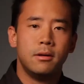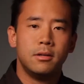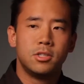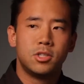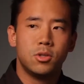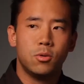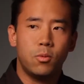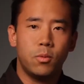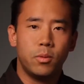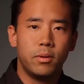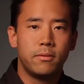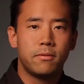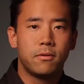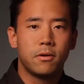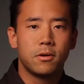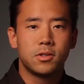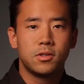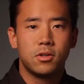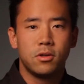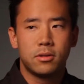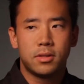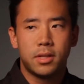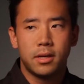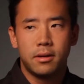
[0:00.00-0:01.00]
So when we
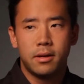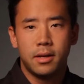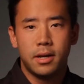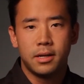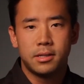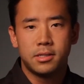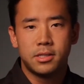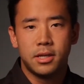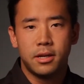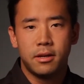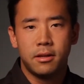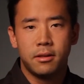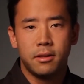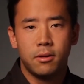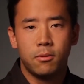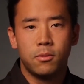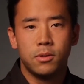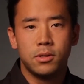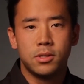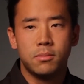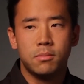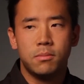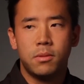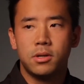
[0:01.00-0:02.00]
first looked at Nexan, there
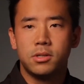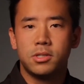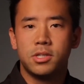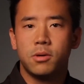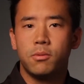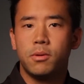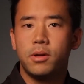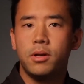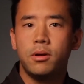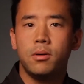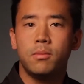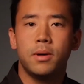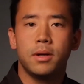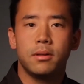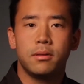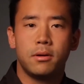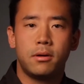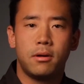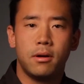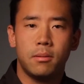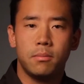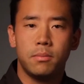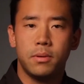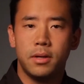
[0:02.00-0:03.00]
wasn't much that we knew about the
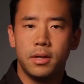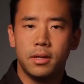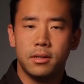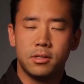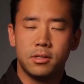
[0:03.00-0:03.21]
company